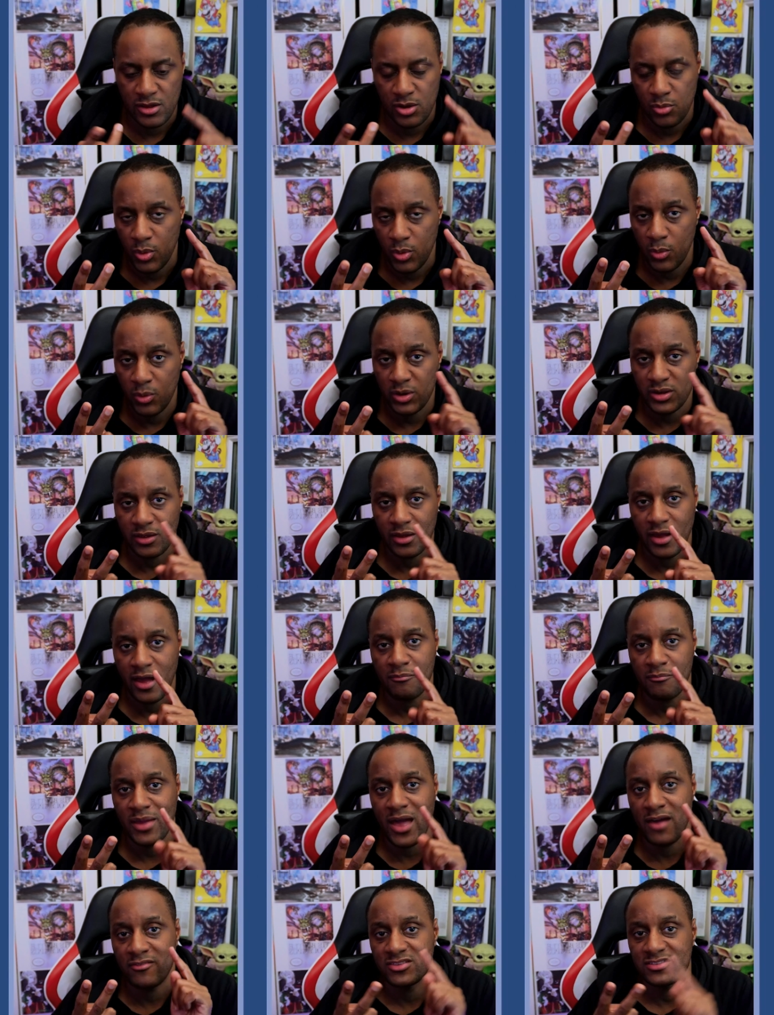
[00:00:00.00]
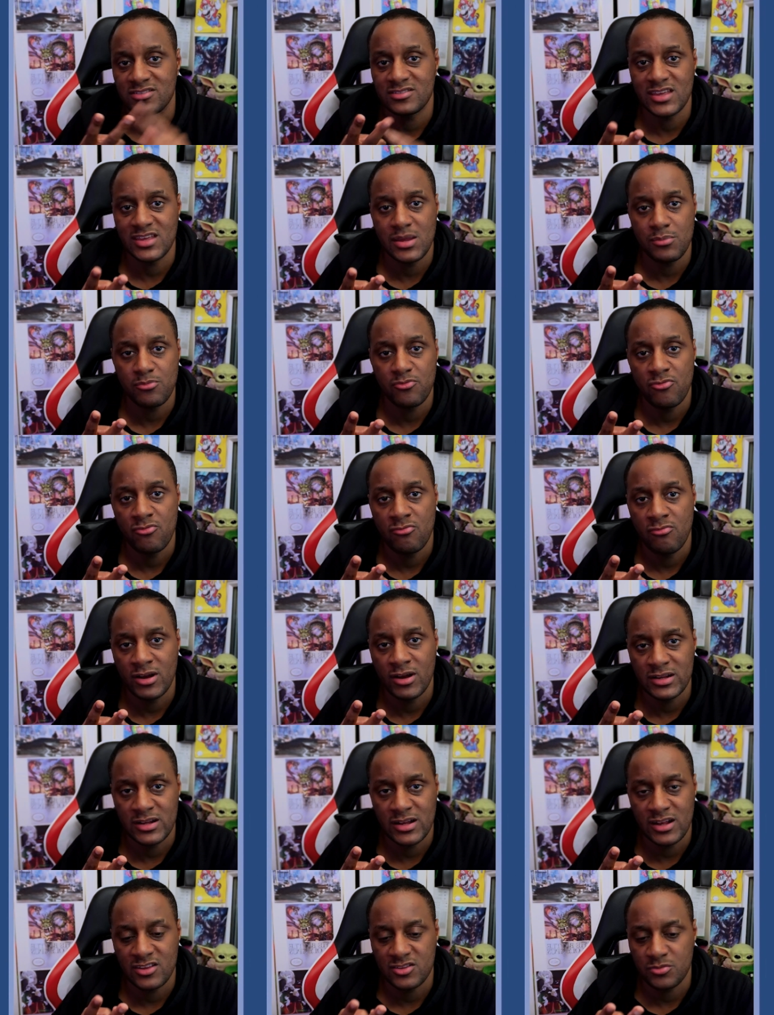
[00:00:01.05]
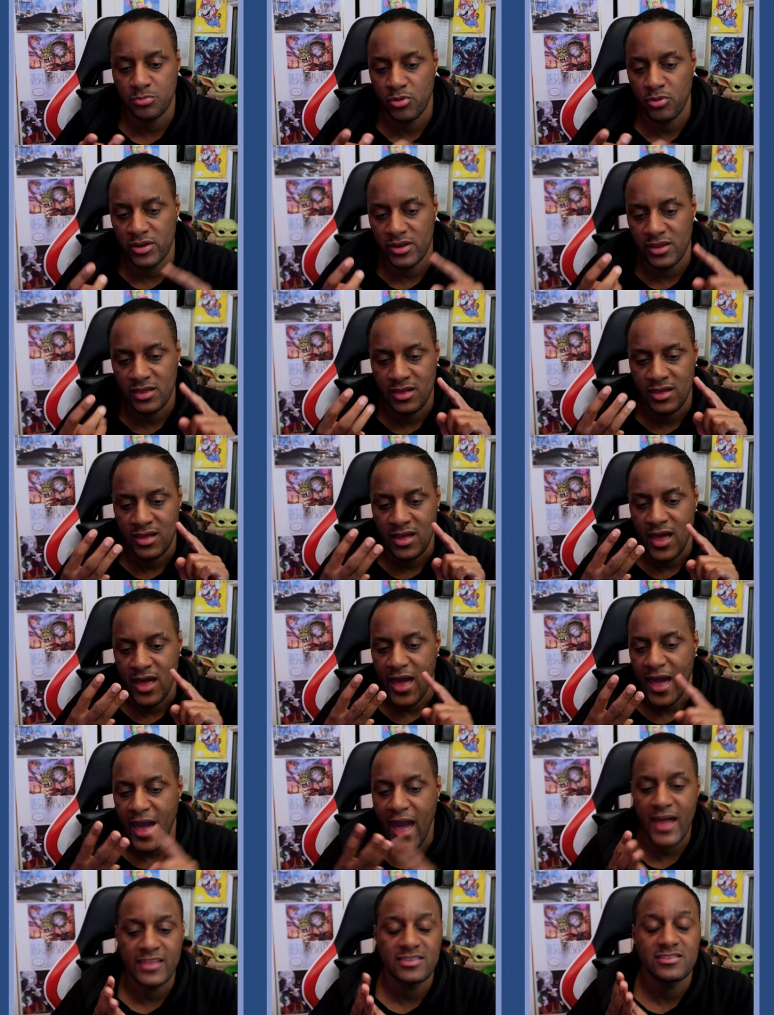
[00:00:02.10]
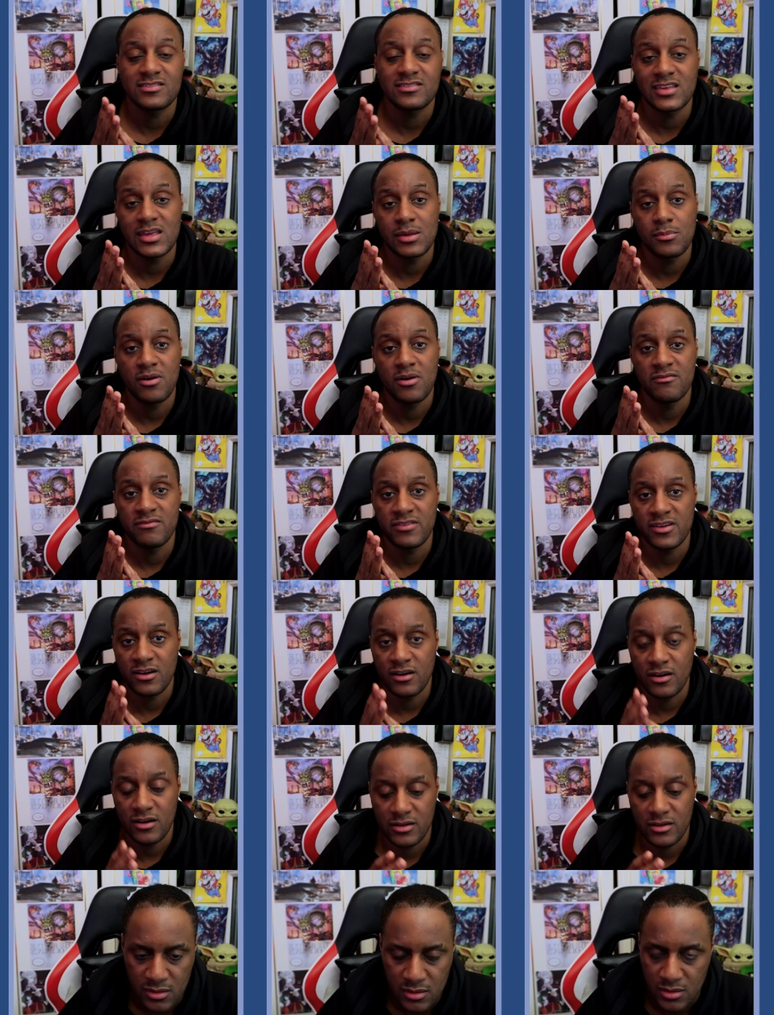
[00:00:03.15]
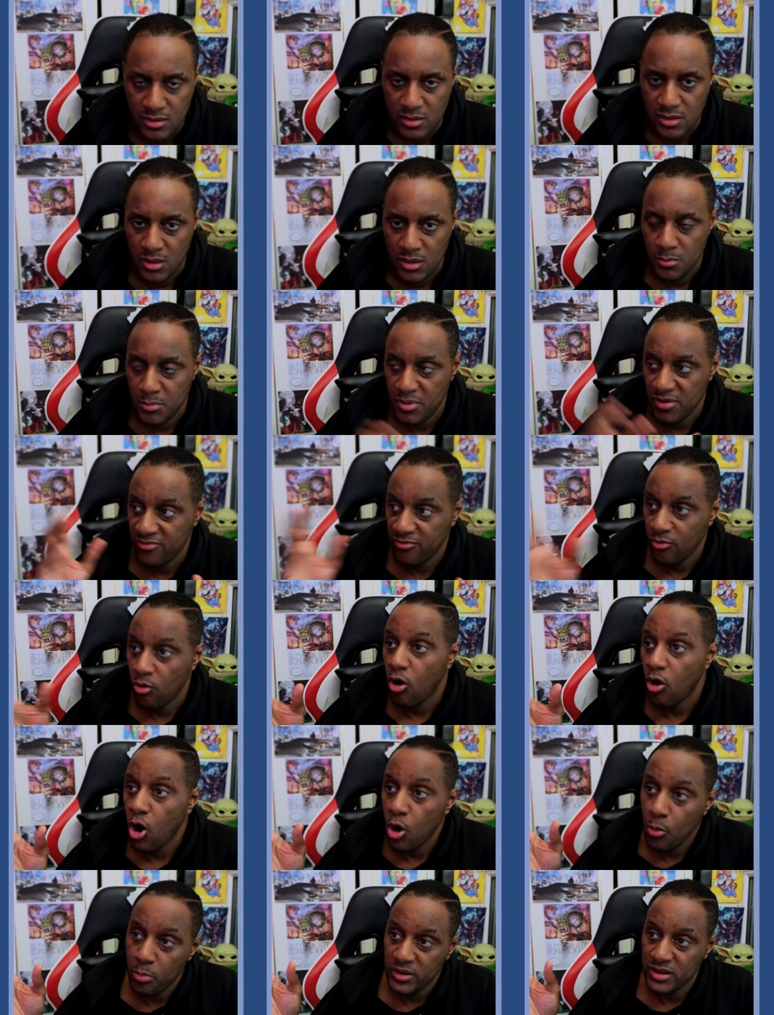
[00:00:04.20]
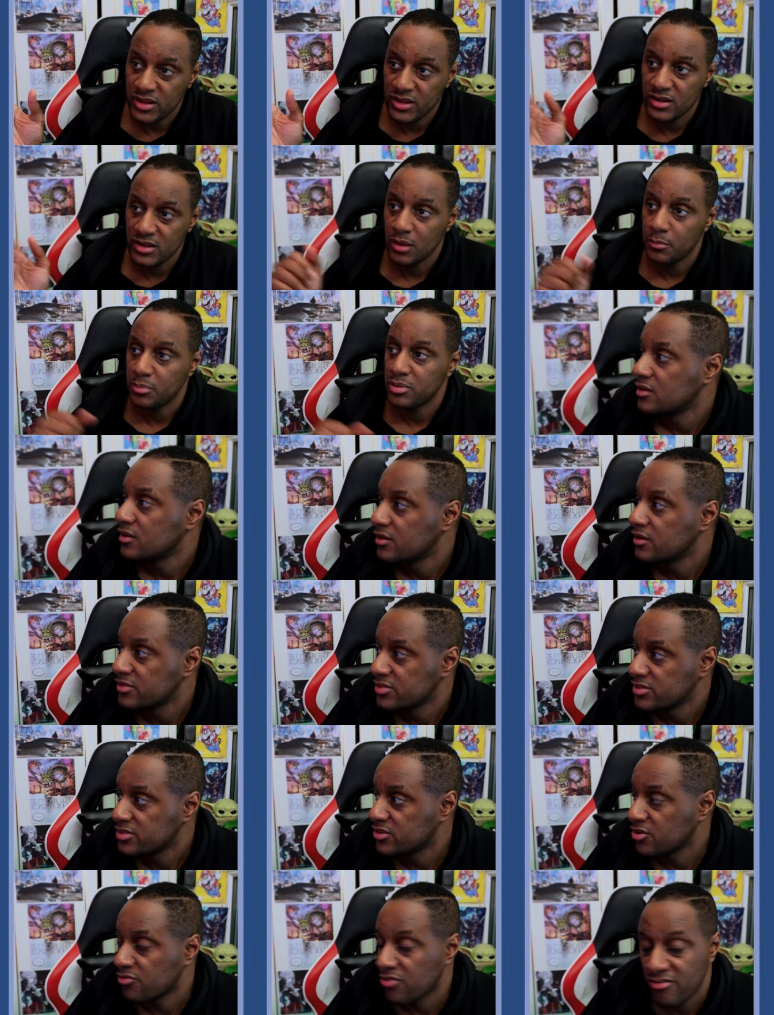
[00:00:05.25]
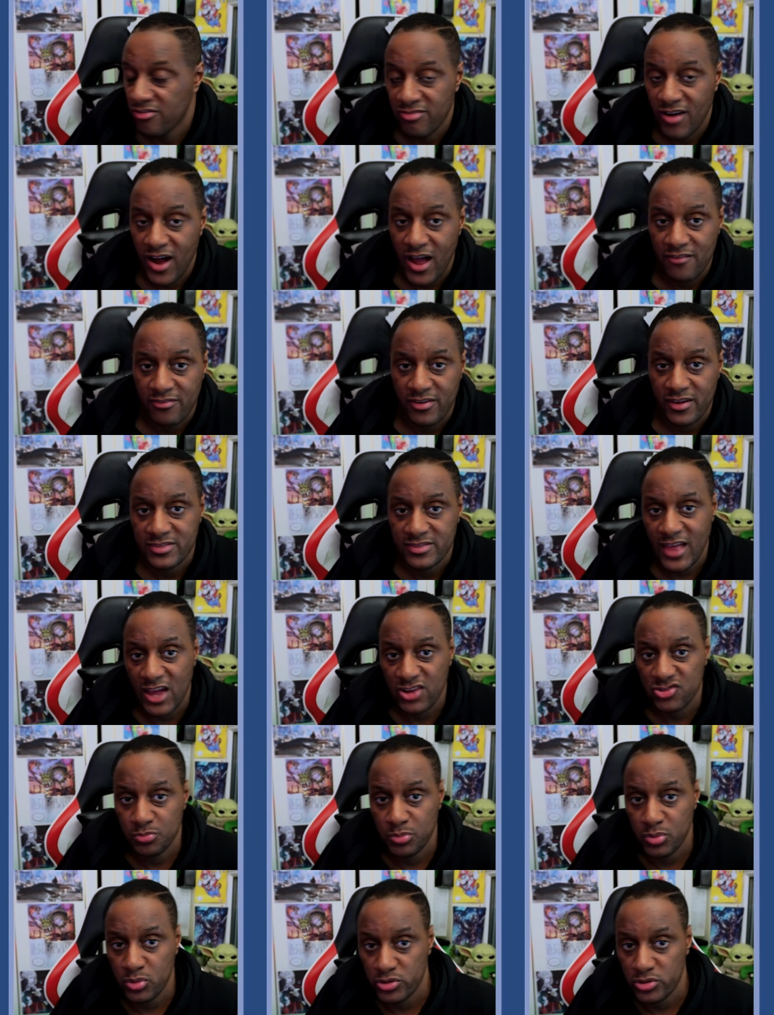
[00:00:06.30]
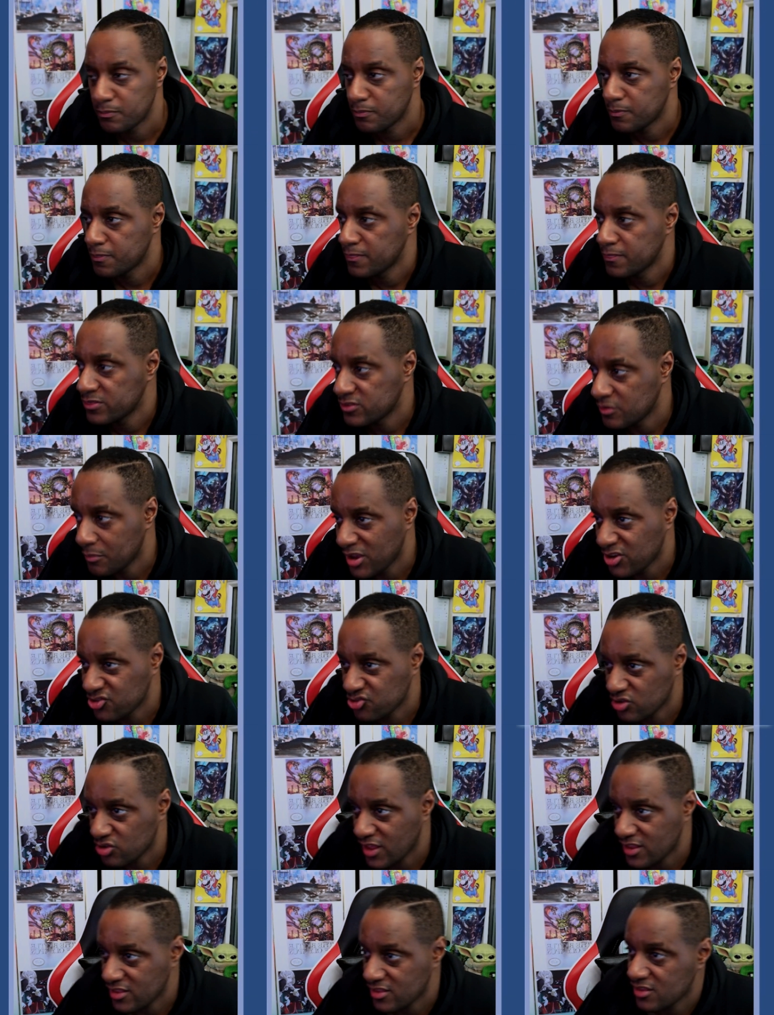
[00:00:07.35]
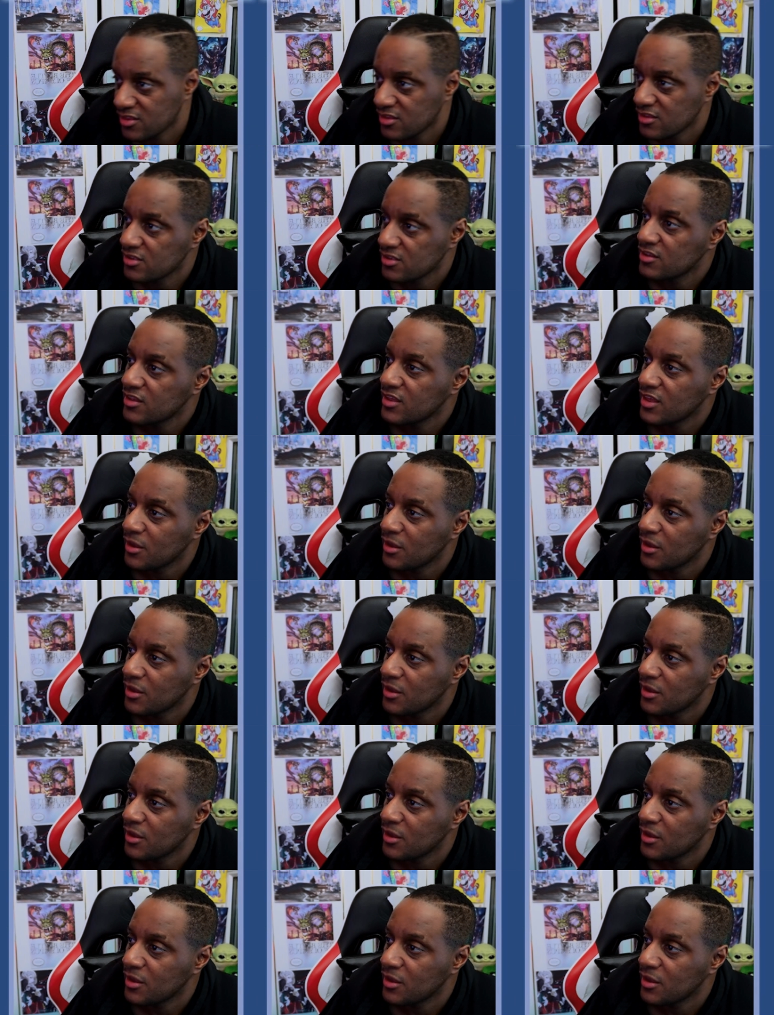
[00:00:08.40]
We want to be having Steam running at this point and Steam VR before opening up the Revive dashboard to make sure that it